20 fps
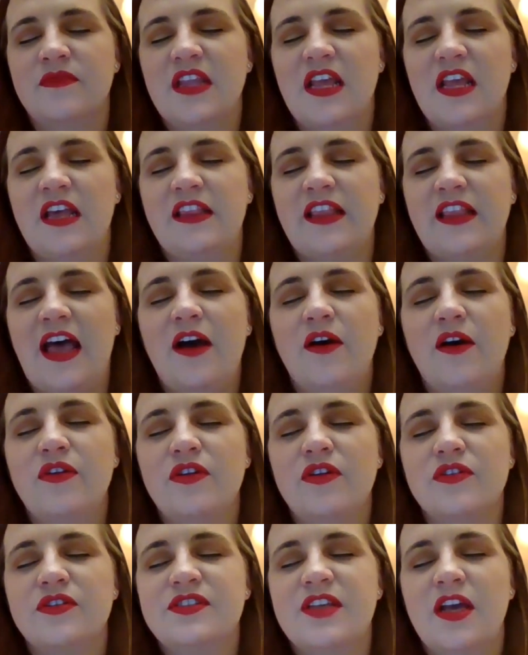Allow
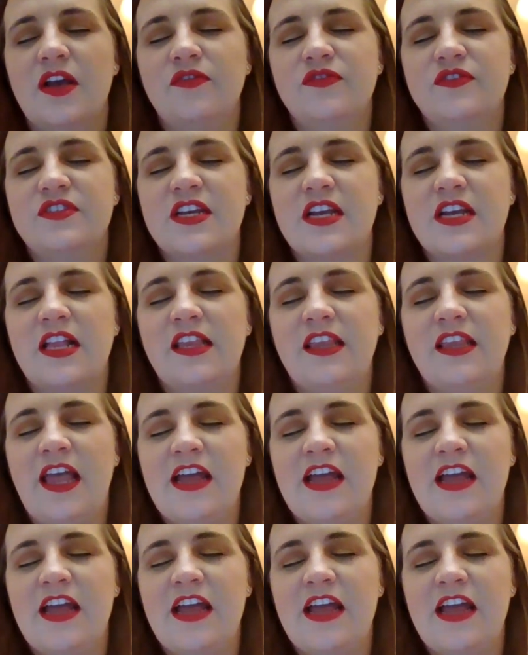yourself to
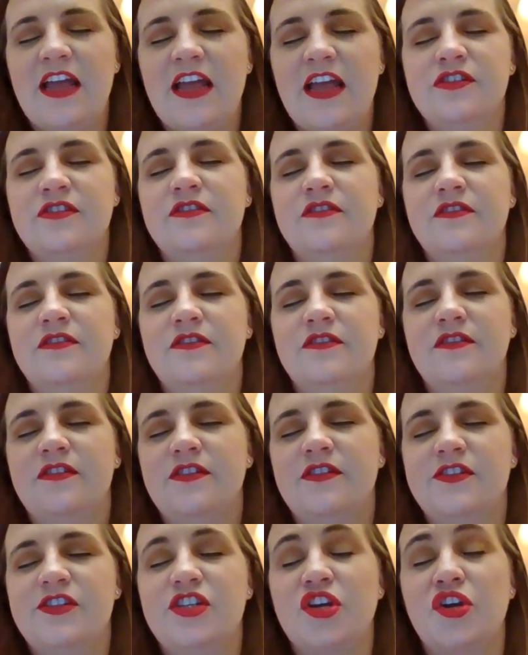clench,
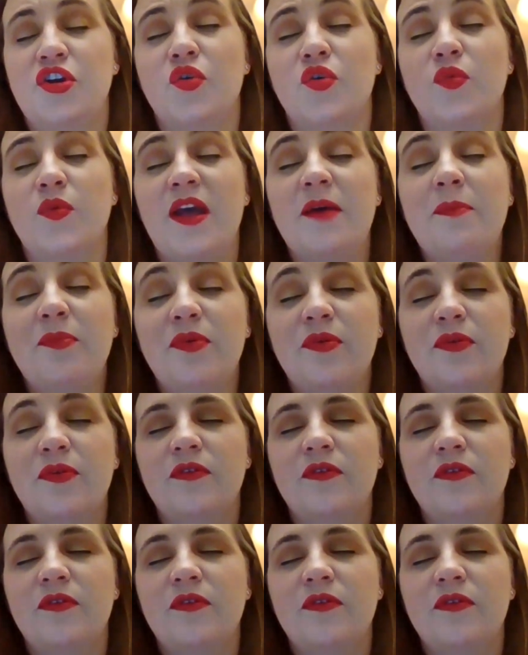to grip,